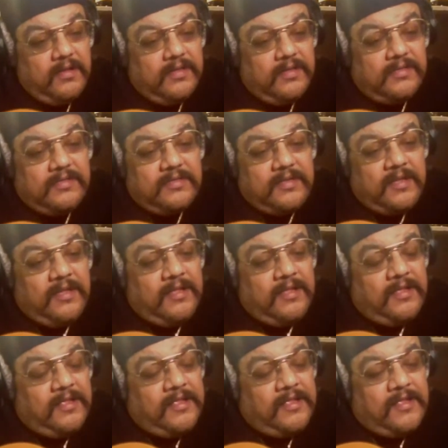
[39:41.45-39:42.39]
it
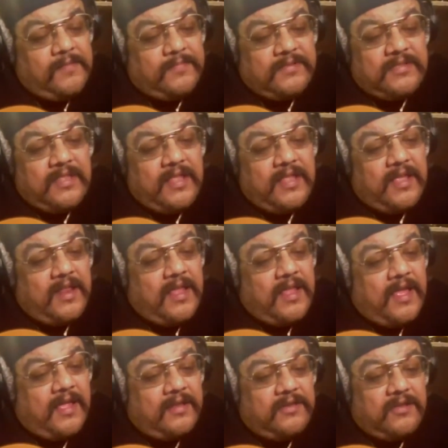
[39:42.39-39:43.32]
seems that
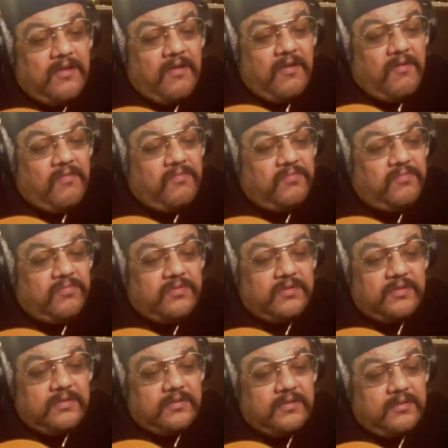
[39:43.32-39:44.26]
I
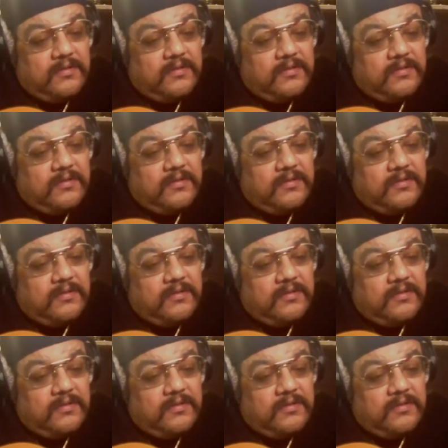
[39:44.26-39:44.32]
don't.